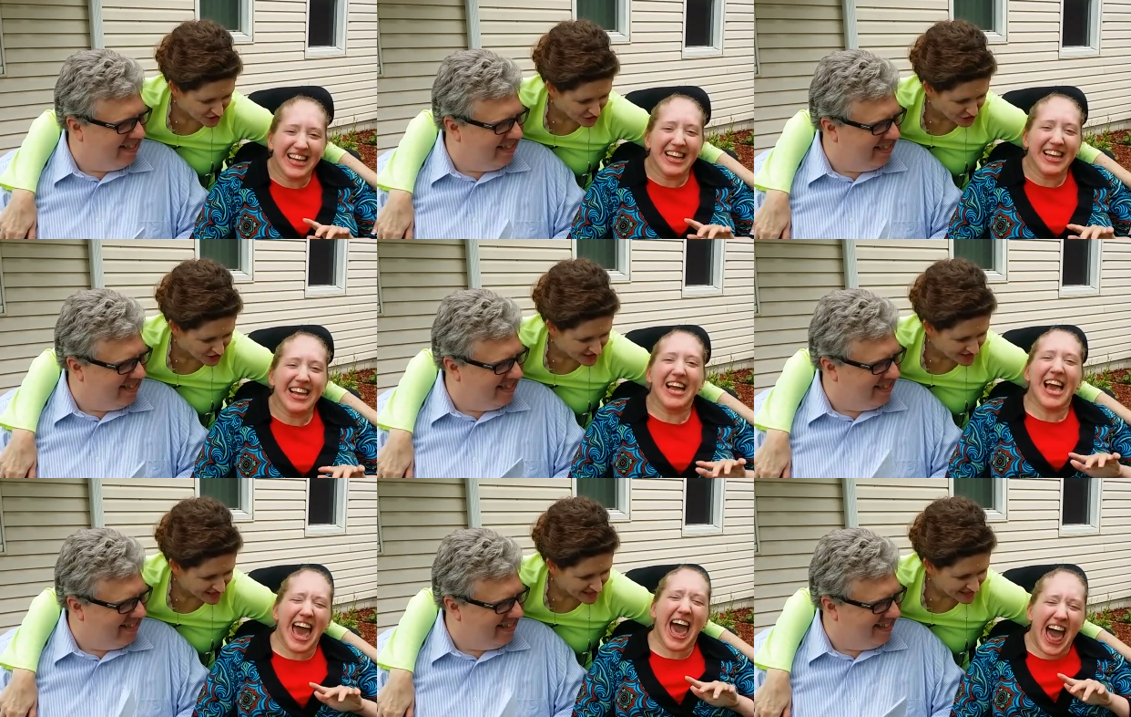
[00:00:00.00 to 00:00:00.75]

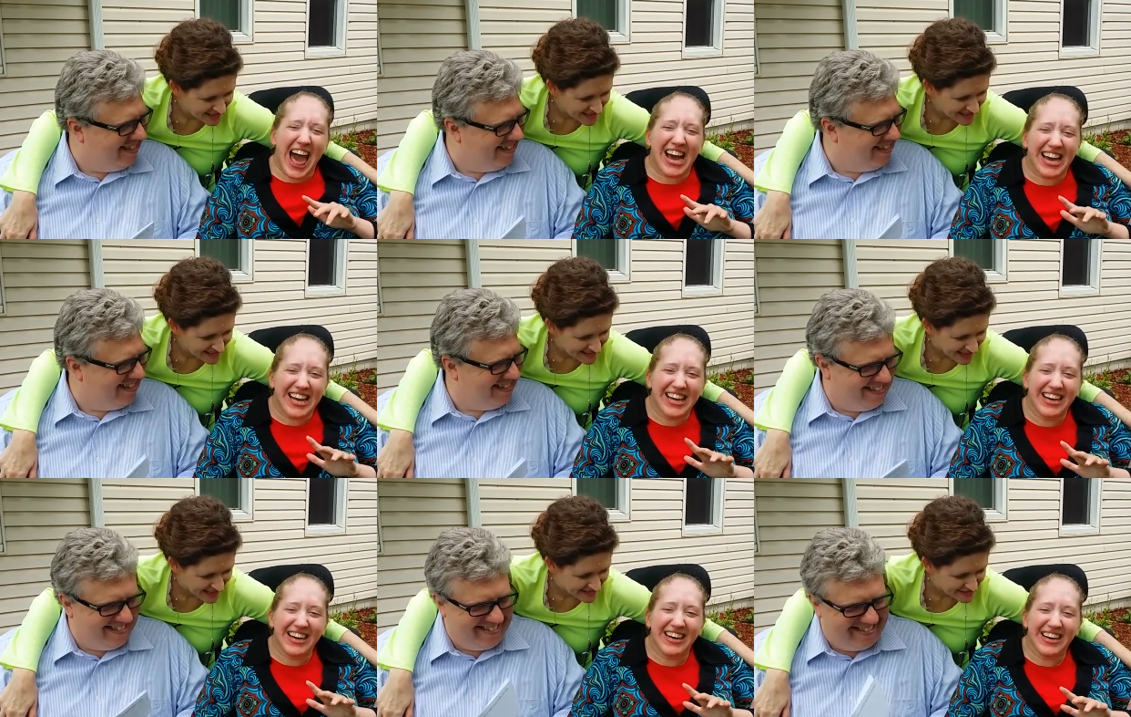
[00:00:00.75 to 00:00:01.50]
Speaker 1: good?
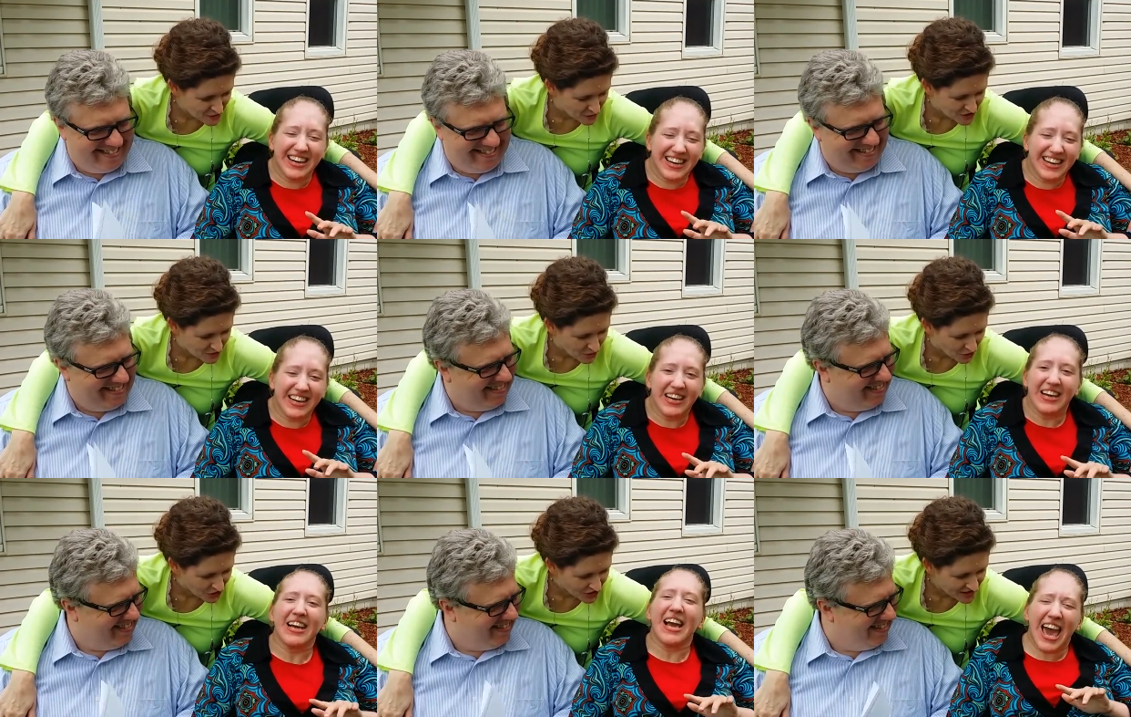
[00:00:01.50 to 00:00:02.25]
yeah? You want some
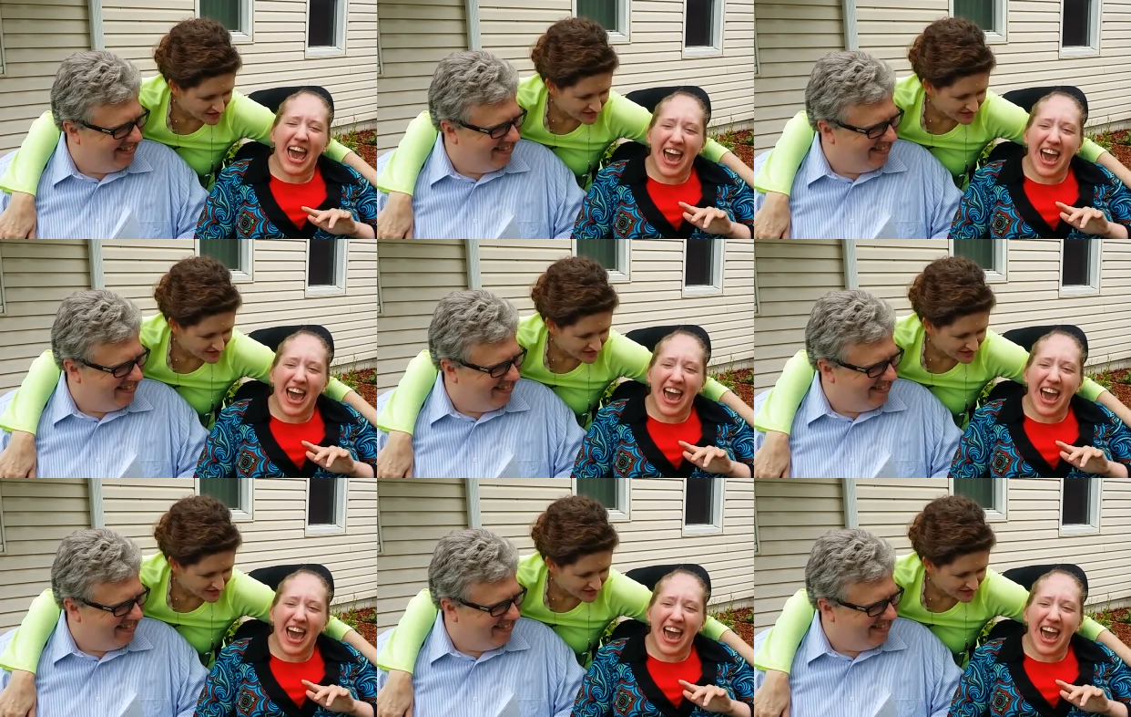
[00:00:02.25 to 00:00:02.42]
more?